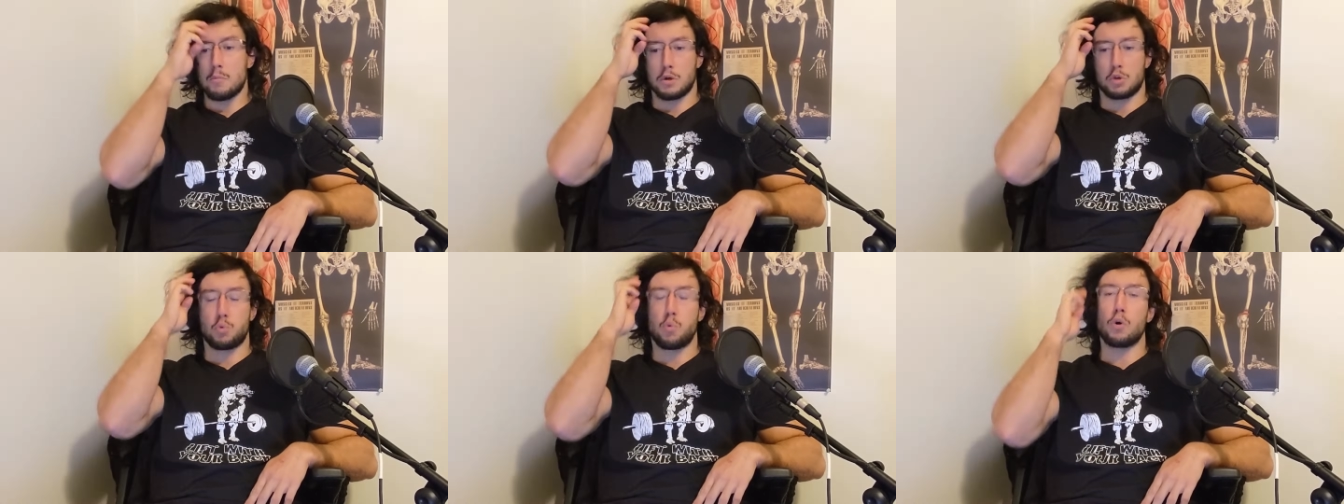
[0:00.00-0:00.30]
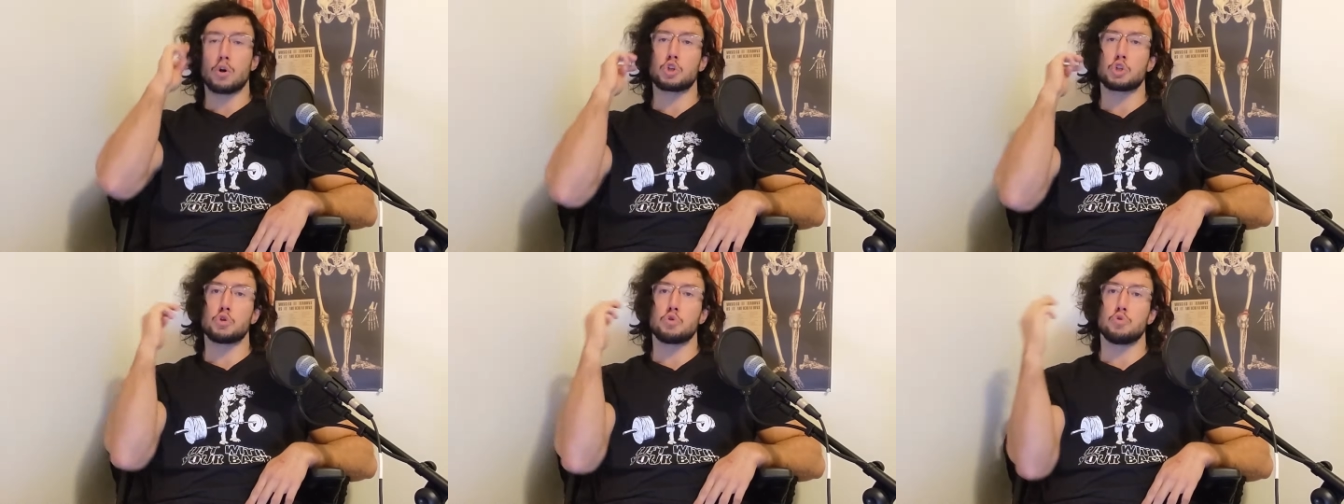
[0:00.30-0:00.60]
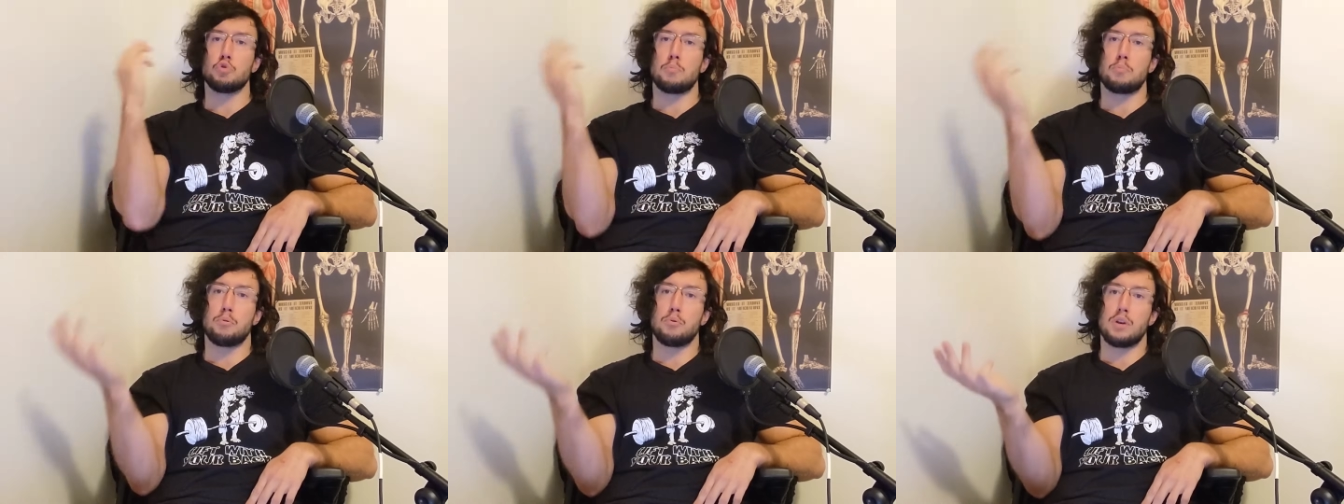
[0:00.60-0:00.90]
But where should
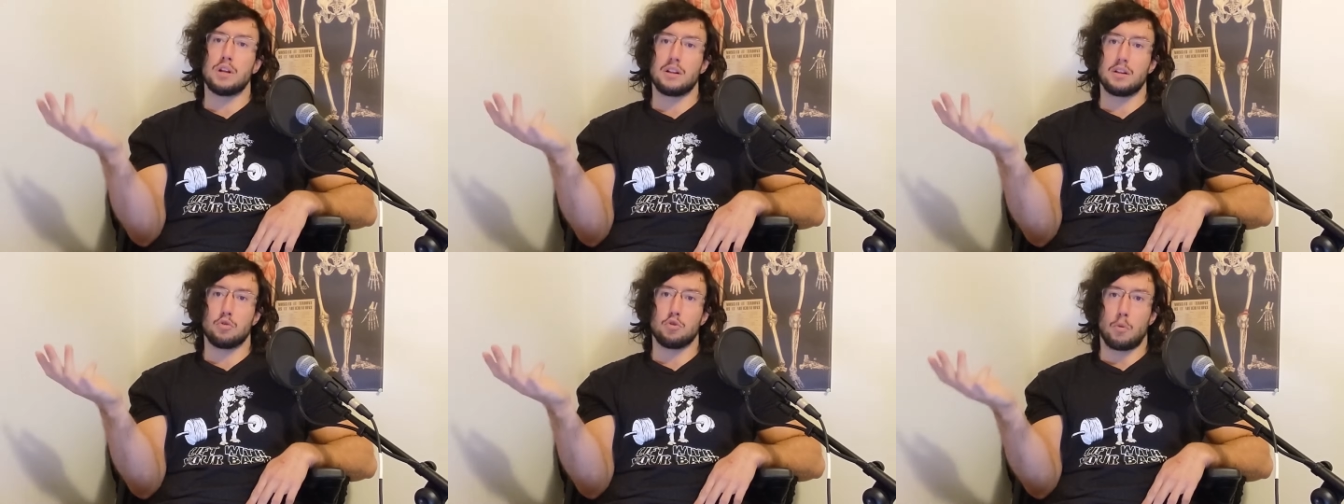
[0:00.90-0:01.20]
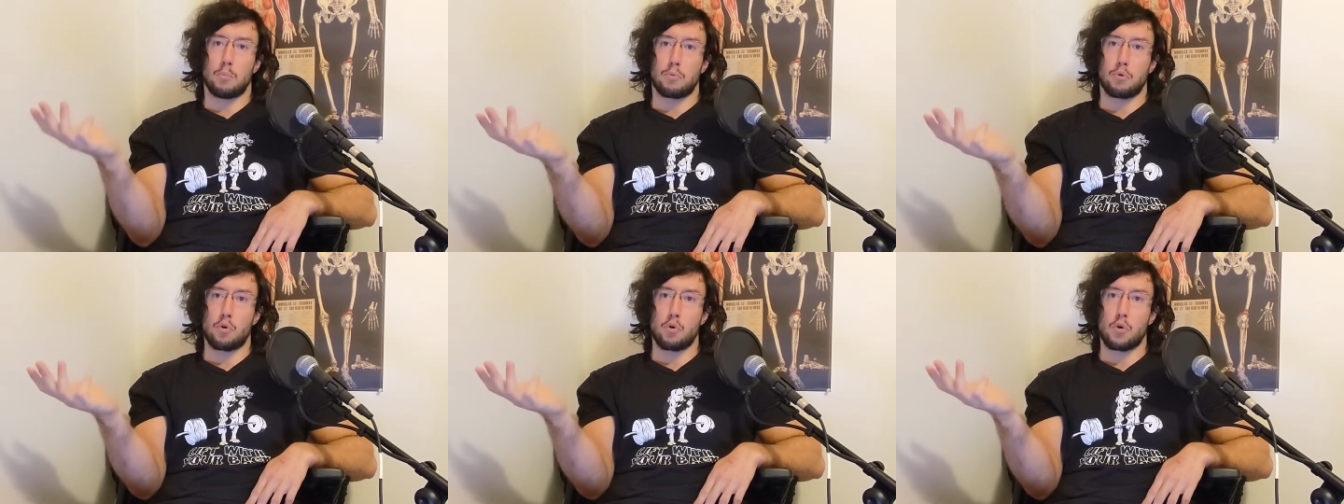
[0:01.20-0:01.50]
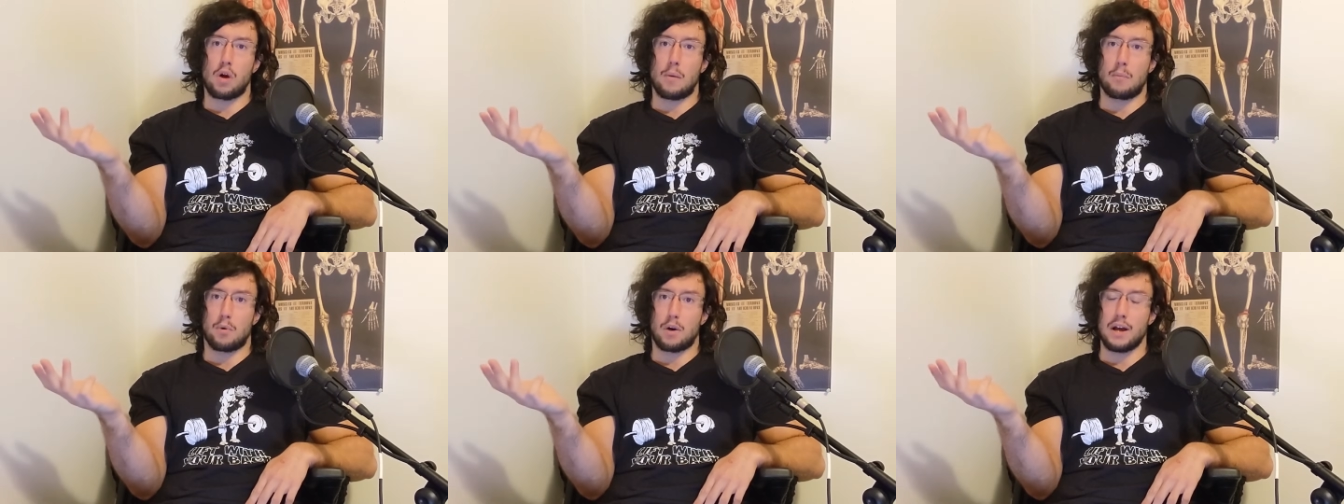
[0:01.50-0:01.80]
you put it in your
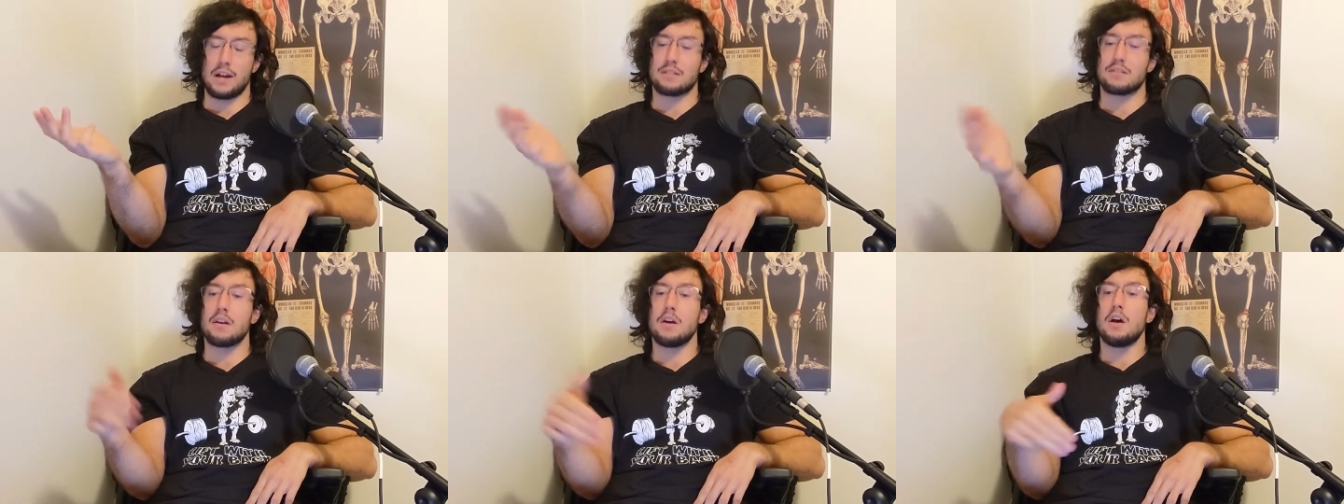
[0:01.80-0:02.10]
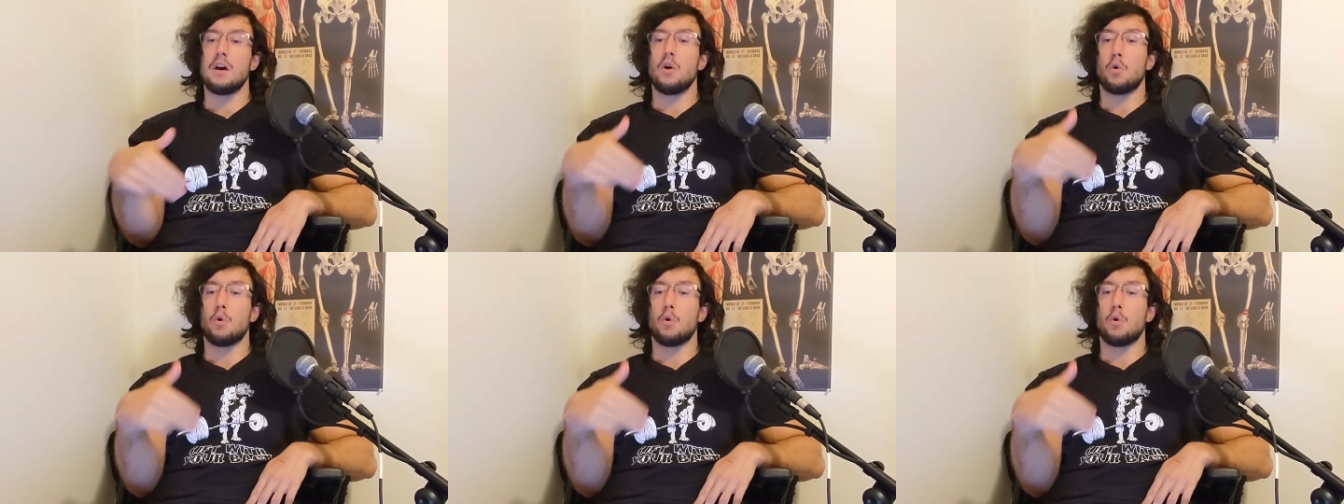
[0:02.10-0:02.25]
program, right?